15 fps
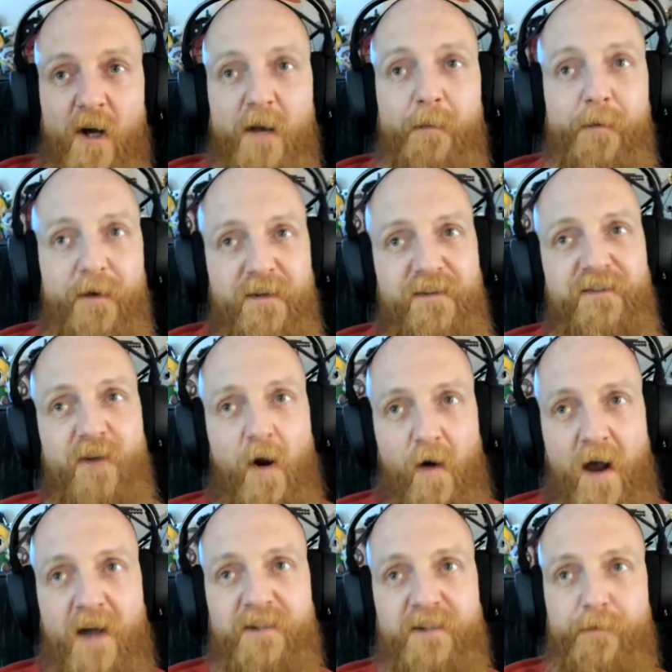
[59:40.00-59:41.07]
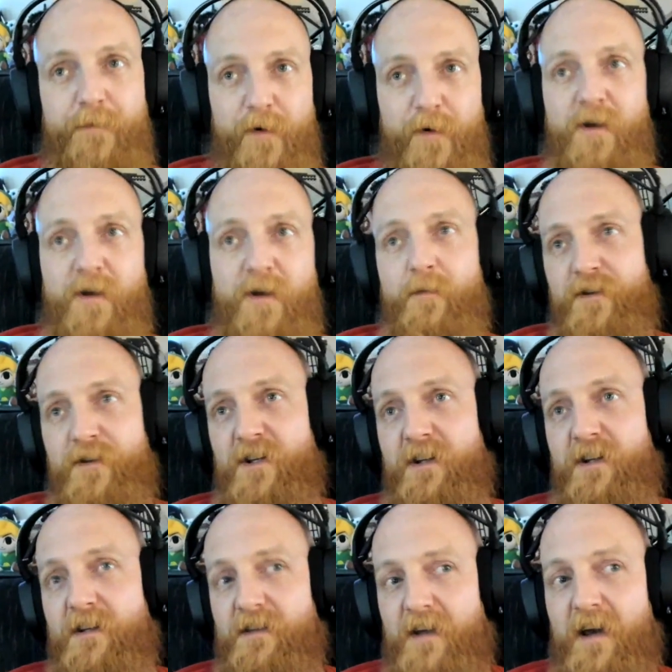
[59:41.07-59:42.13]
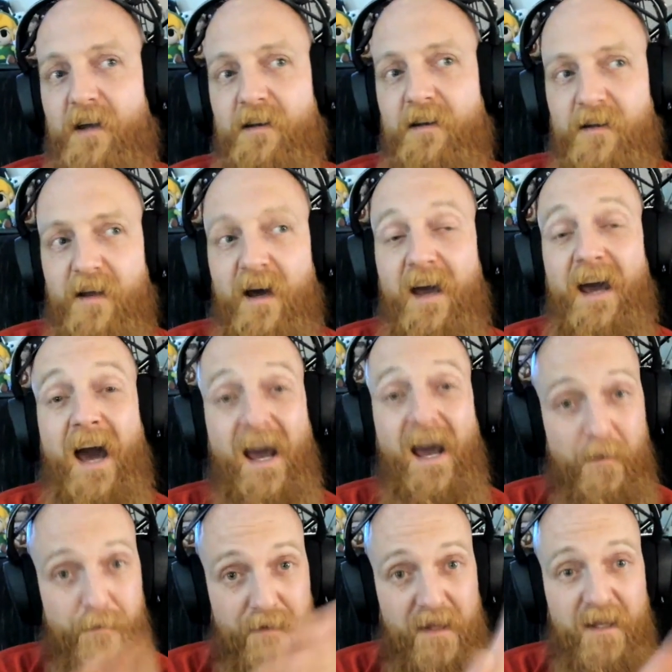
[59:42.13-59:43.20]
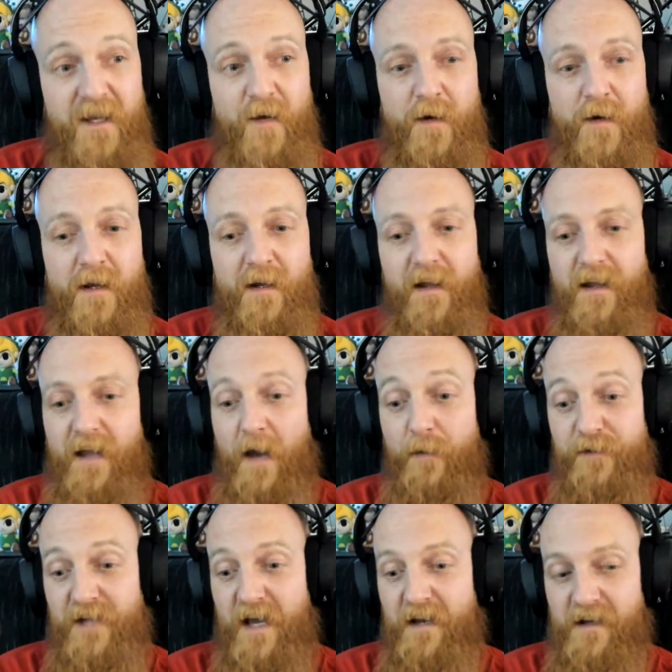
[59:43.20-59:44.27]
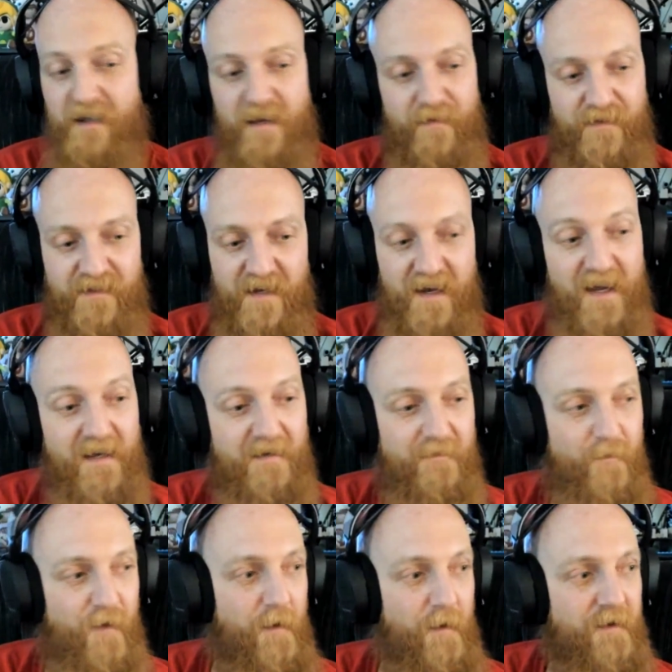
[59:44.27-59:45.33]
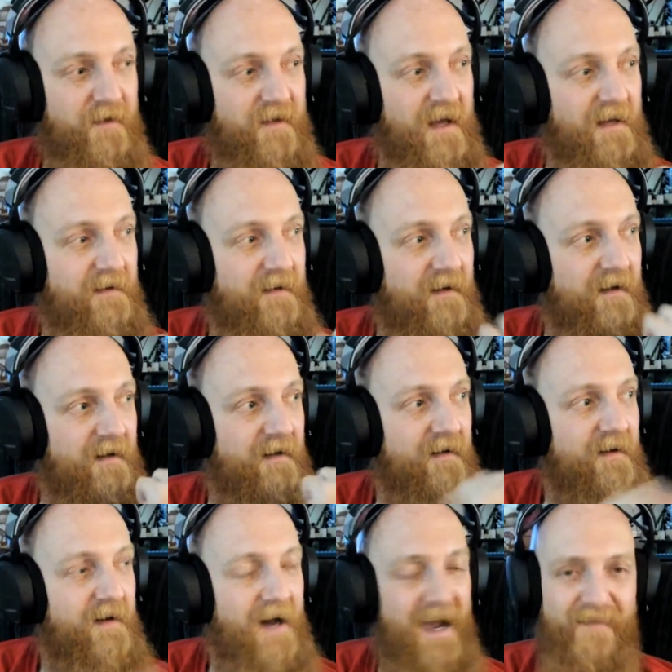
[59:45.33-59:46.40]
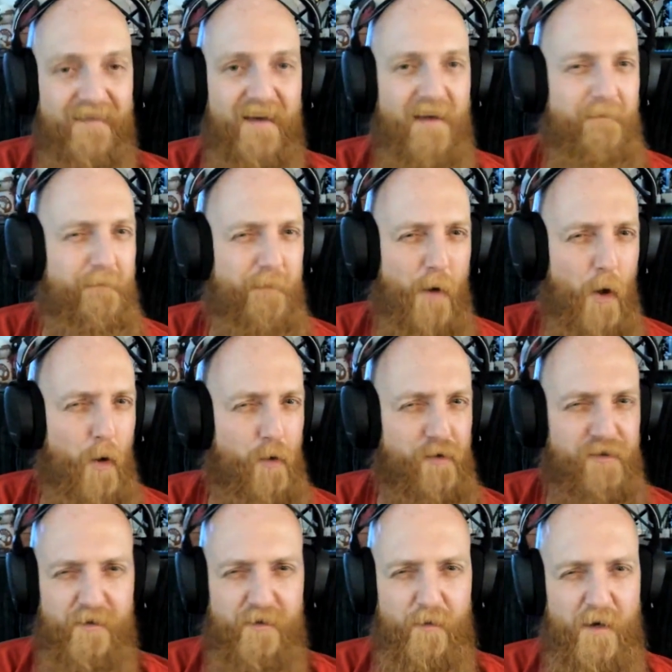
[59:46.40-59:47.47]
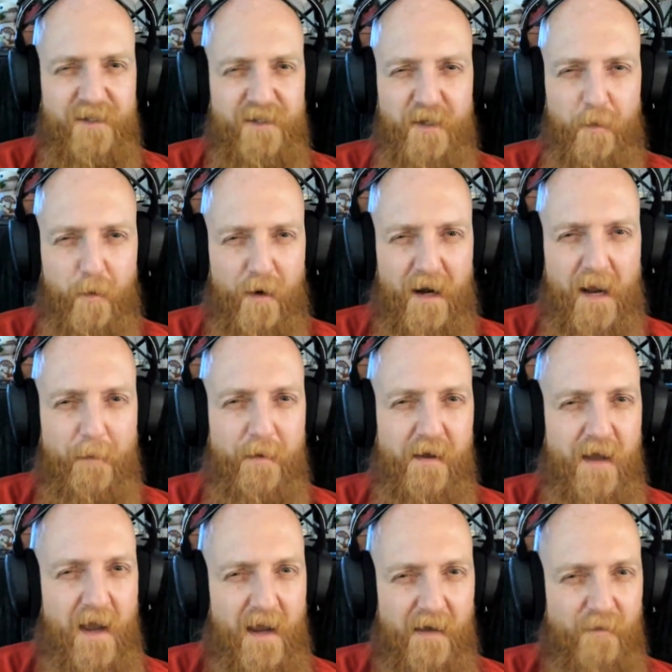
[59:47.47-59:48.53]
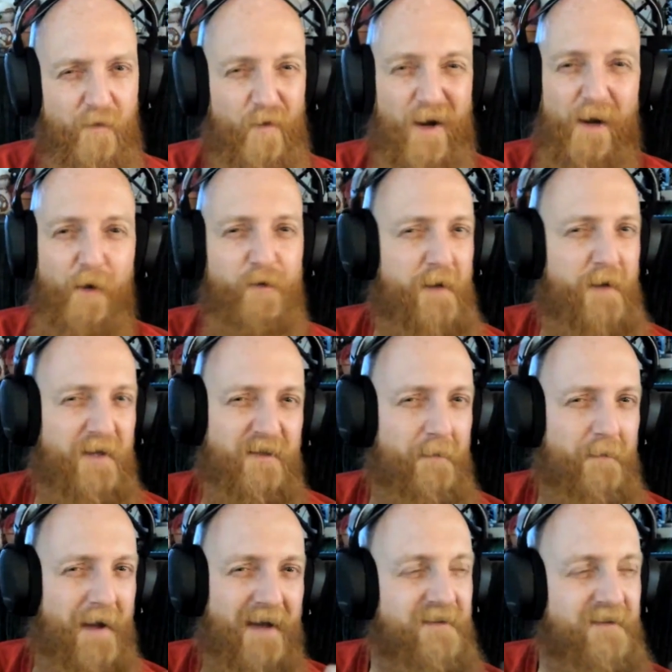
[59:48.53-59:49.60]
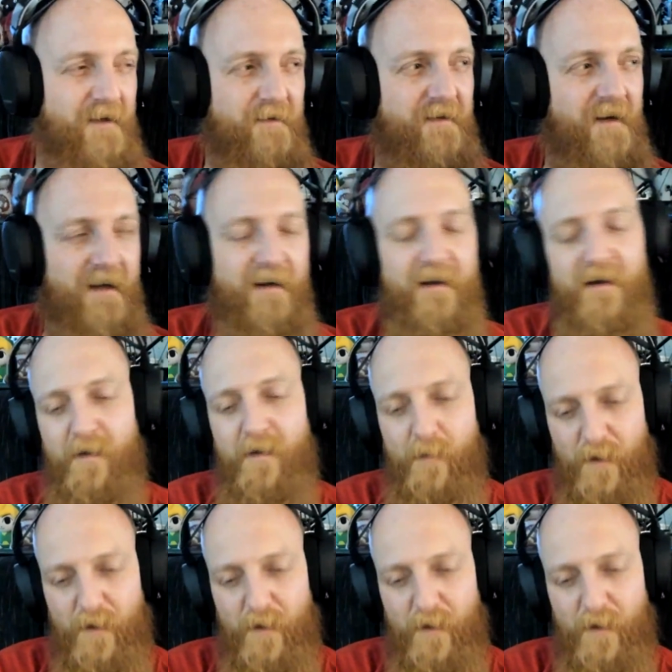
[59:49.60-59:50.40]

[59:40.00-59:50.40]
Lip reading: of places are actually pretty good with shit like that. And I completely agree. Like, I was at, even tonight when I went to that, I had that Bose crazy bread IPA at Greco's Pizza and Pasta here tonight. I